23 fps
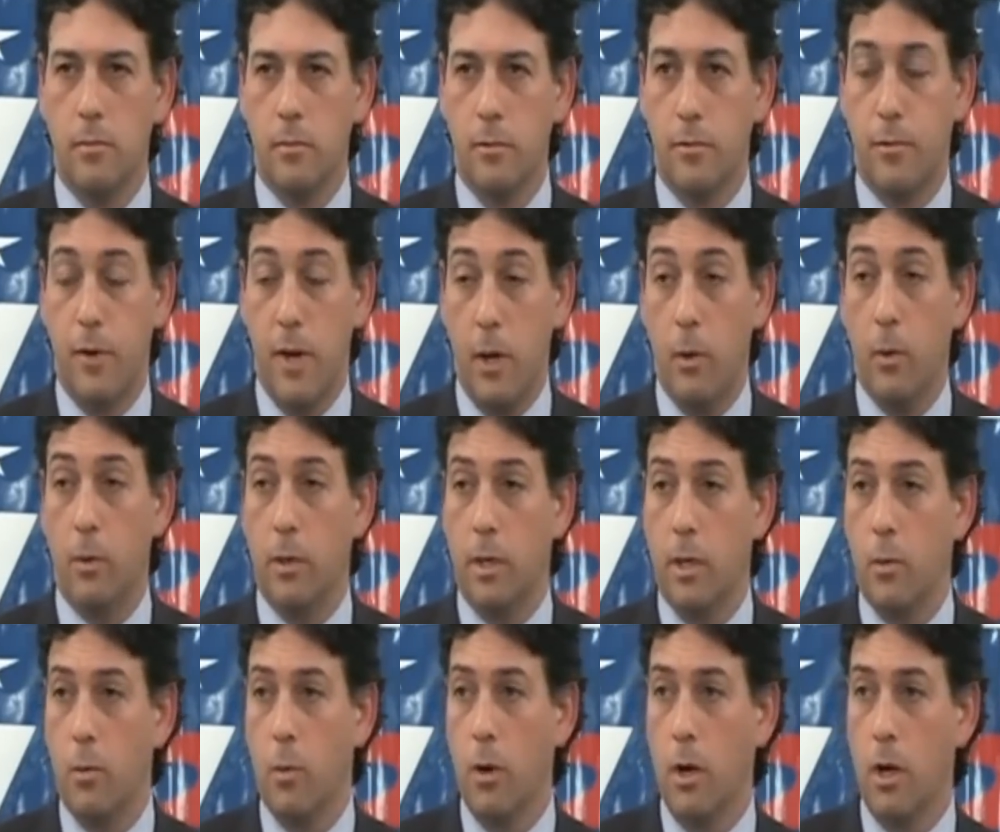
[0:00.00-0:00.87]

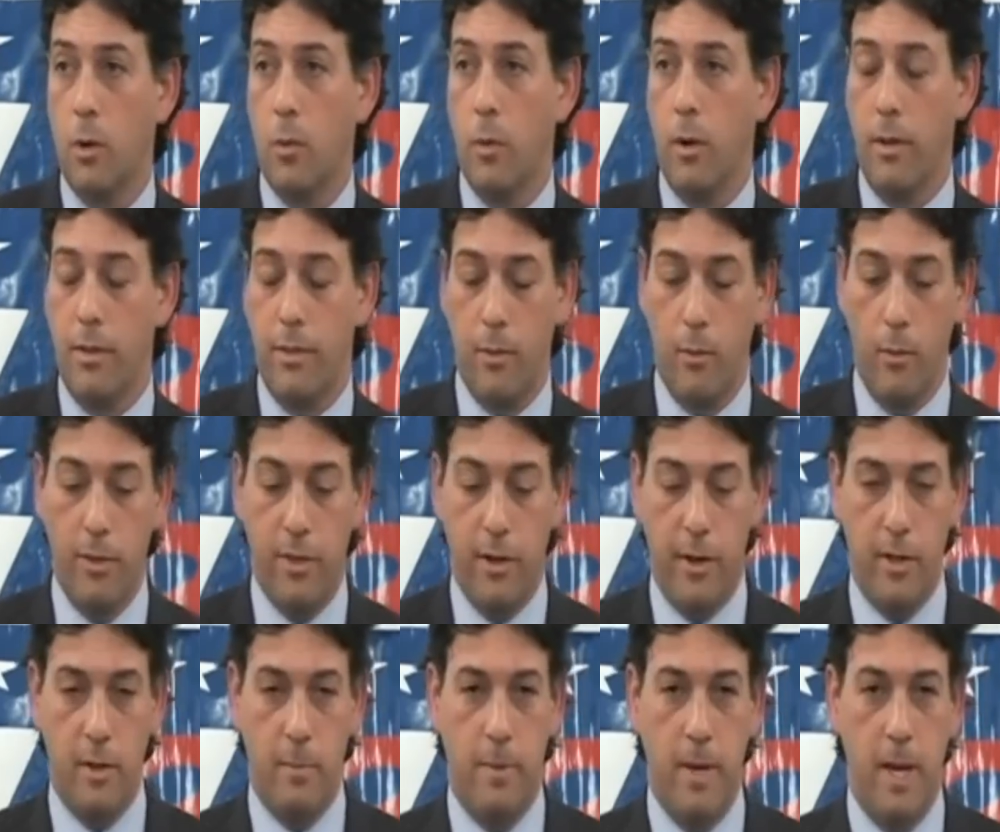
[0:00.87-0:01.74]
frequently work with, with
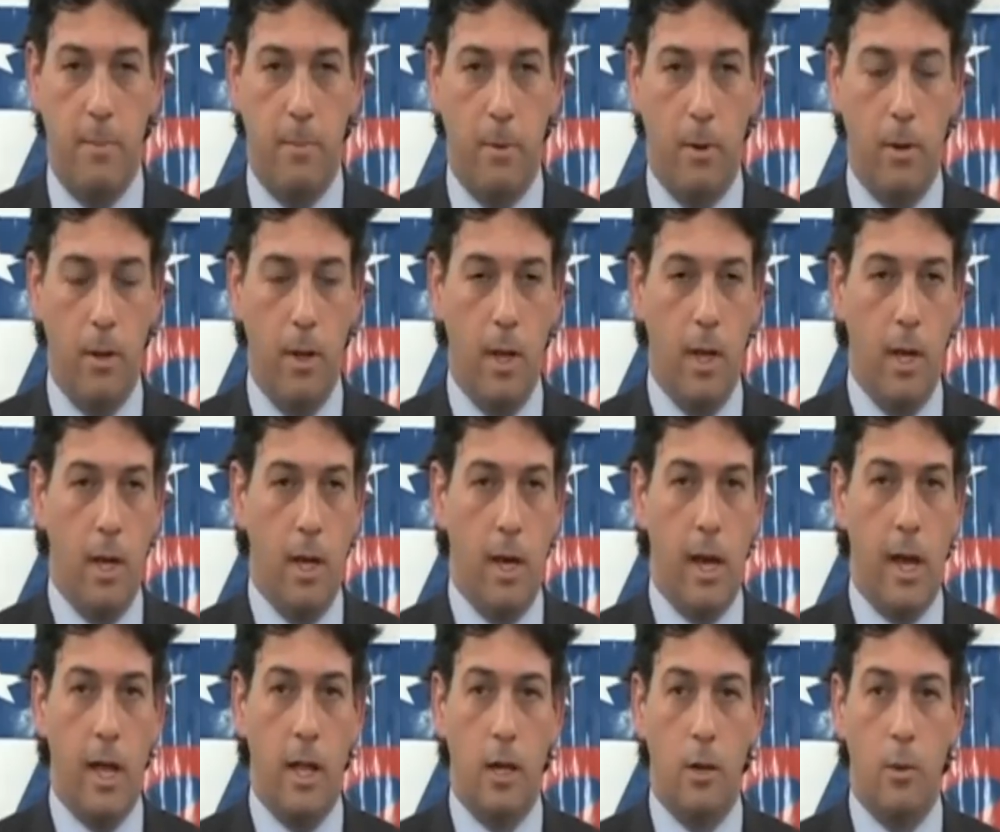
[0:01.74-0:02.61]
other people.
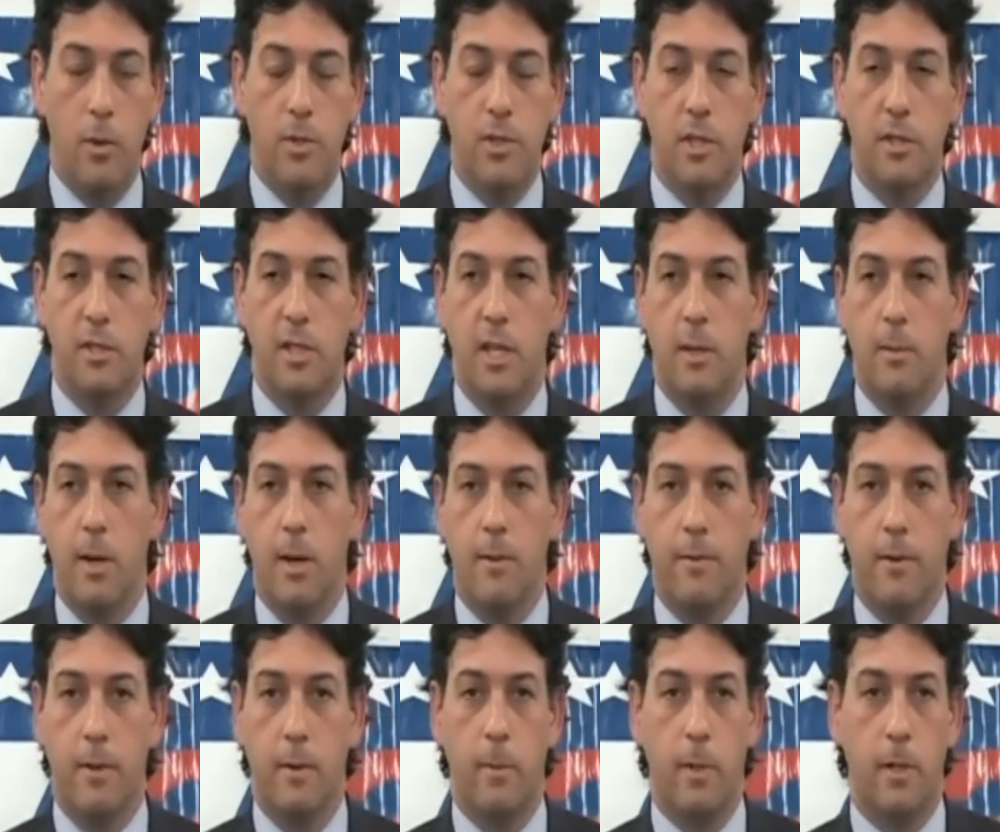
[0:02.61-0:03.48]
Heller was a team
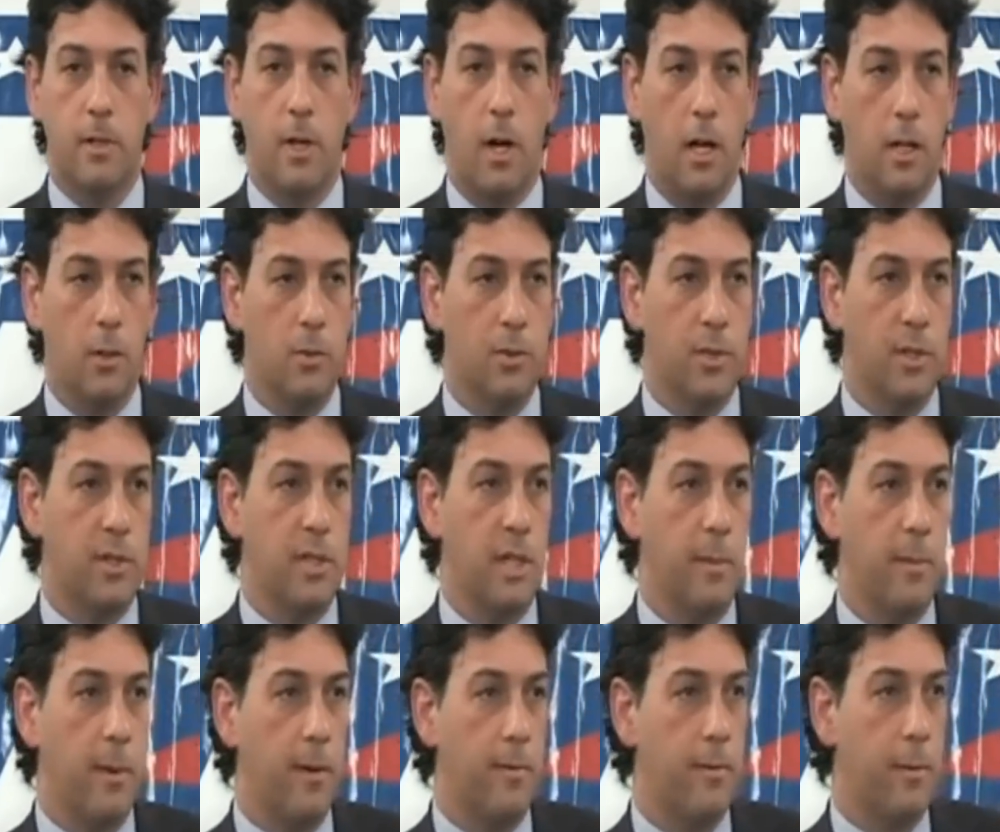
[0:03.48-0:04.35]
effort, McDonald was a
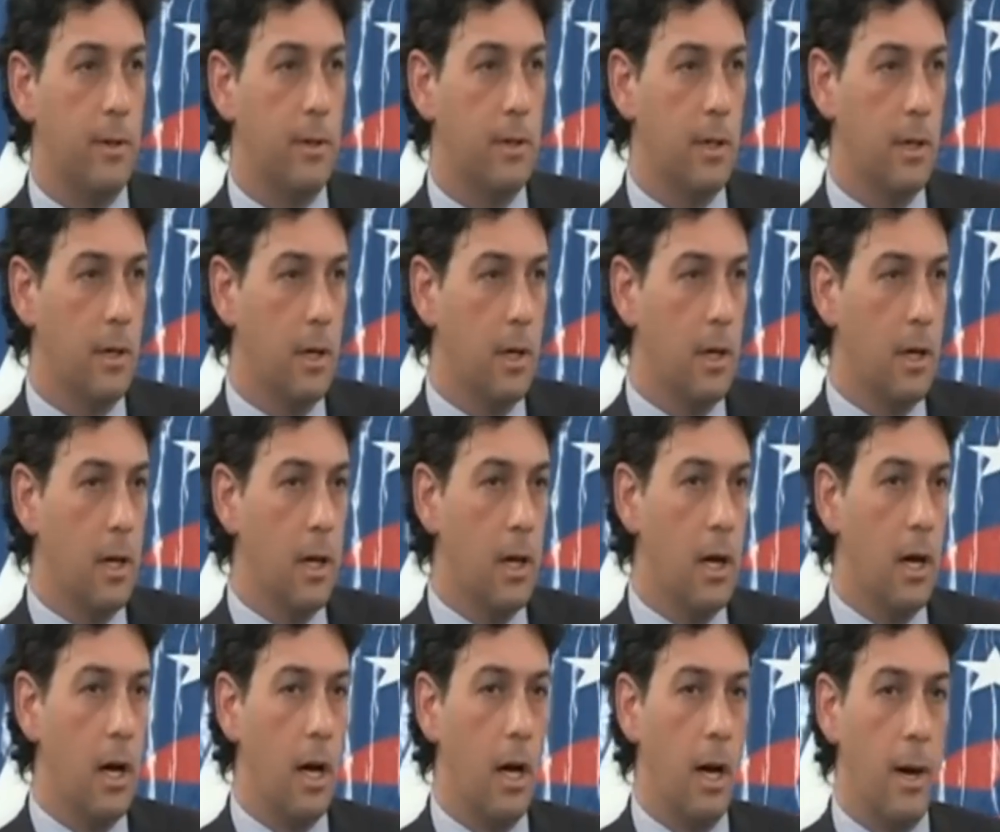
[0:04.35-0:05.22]
team effort.
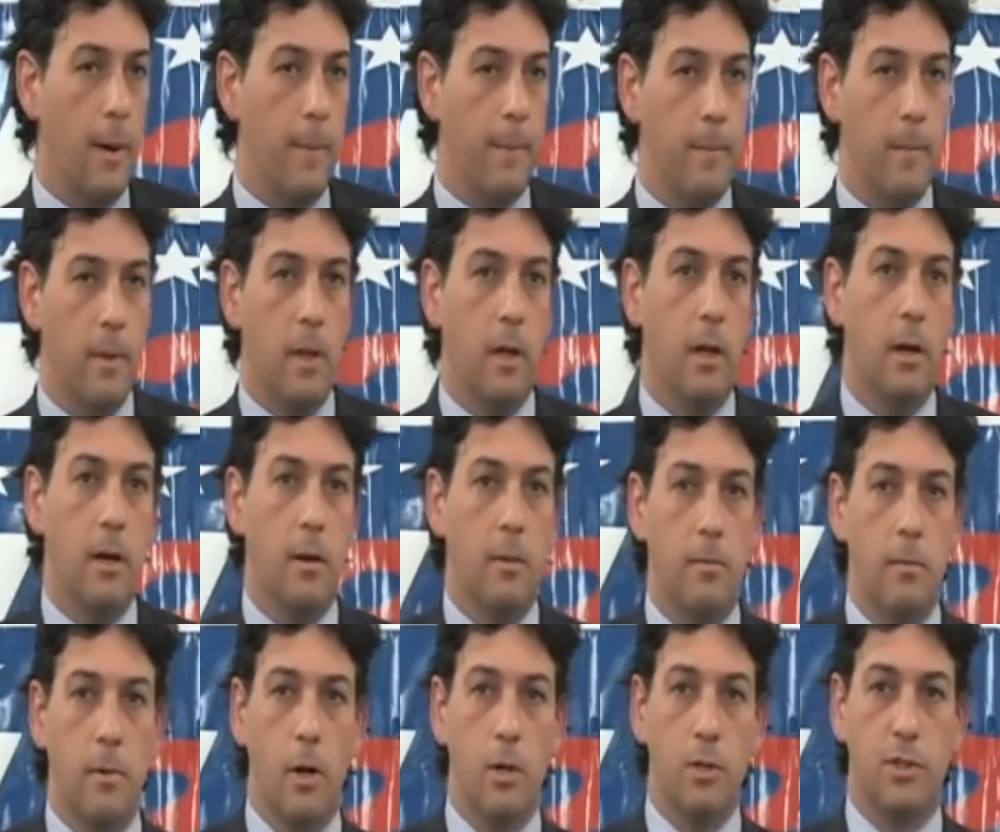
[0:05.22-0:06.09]
Um,
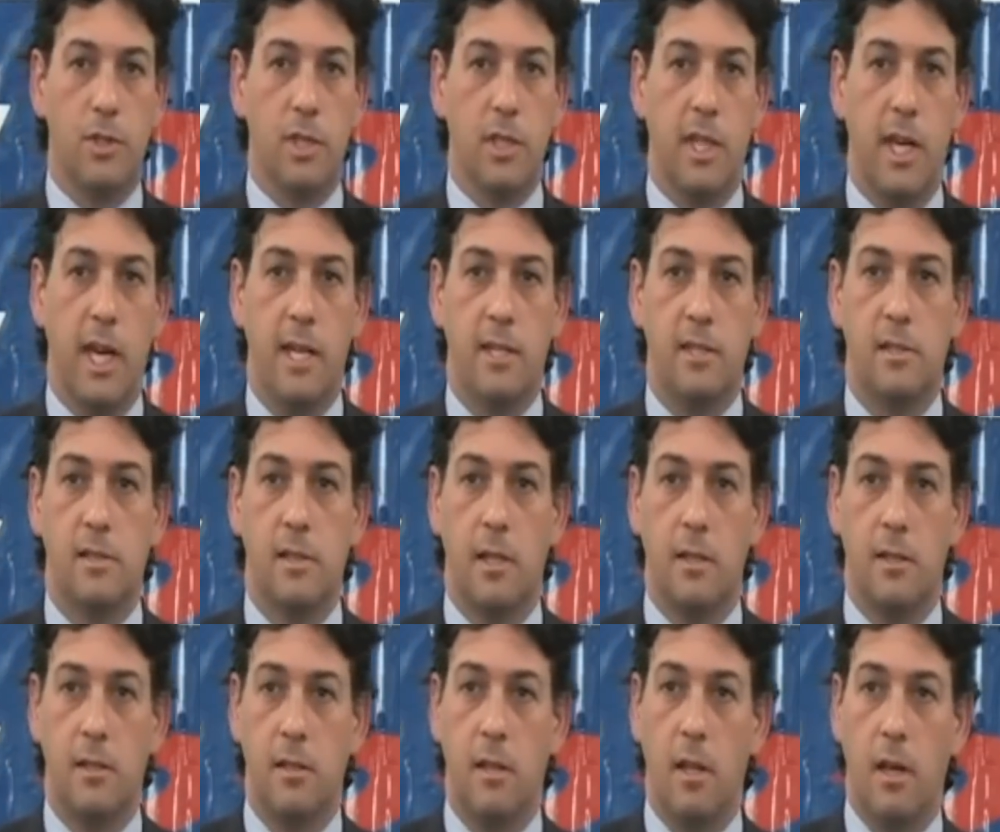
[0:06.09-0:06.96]
uh, most of the cases
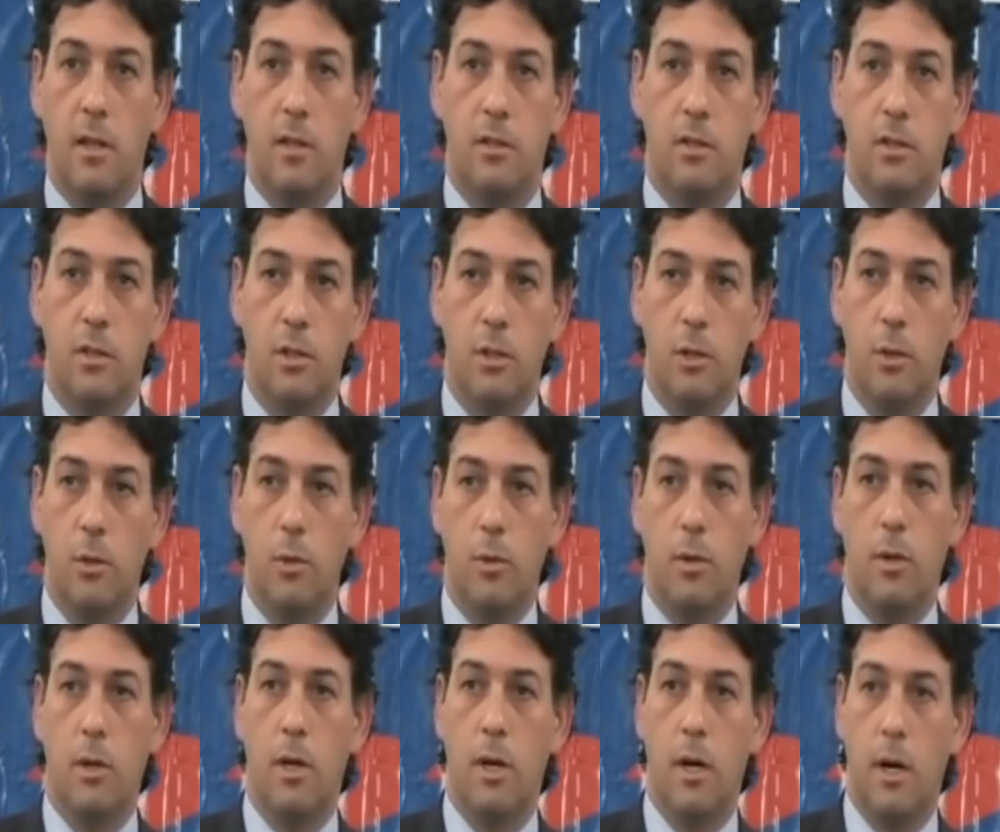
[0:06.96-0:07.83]
I, I
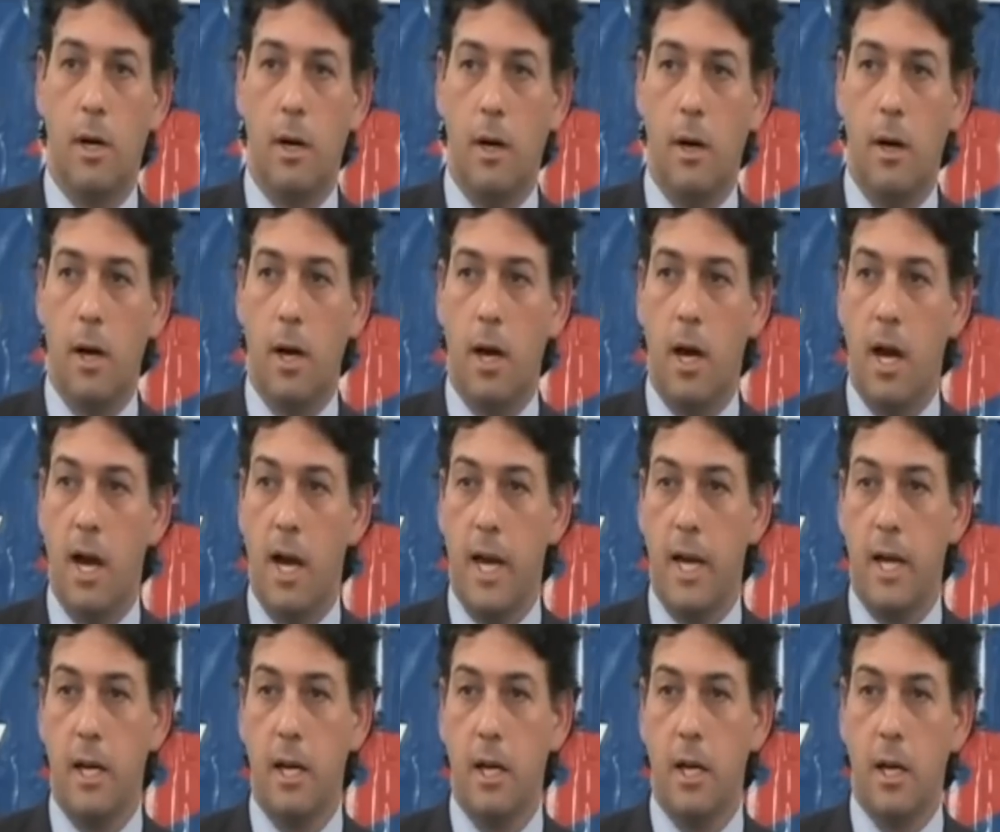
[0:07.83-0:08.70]
do, uh,
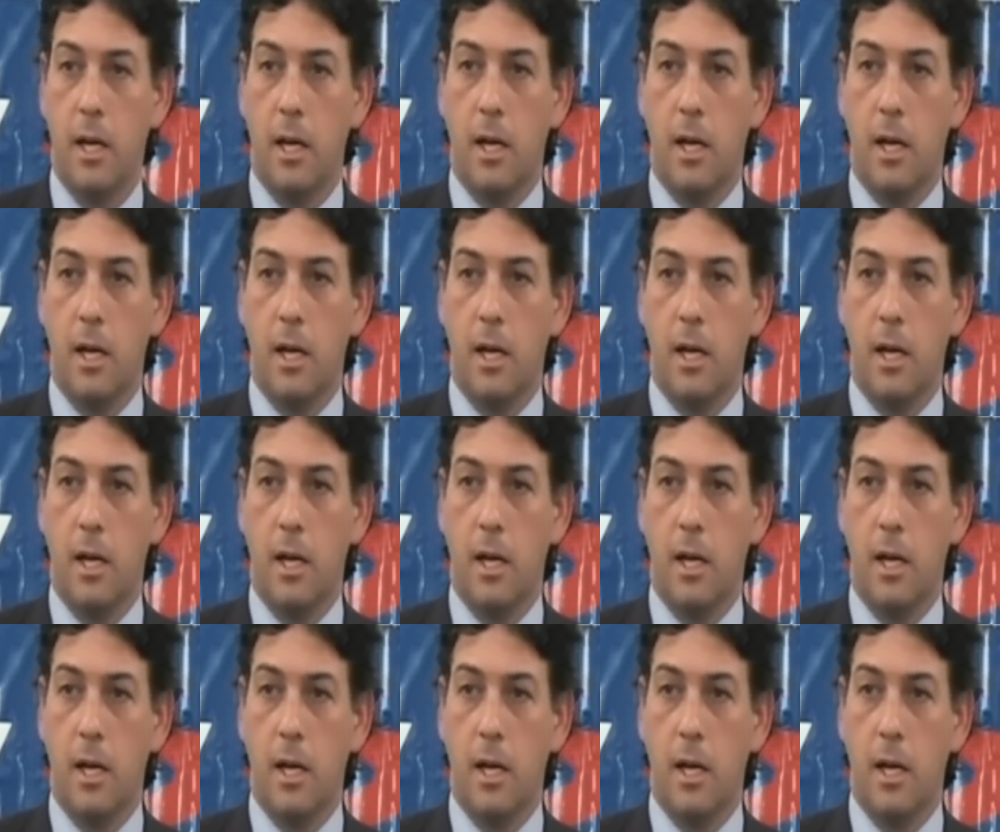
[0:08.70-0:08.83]
I,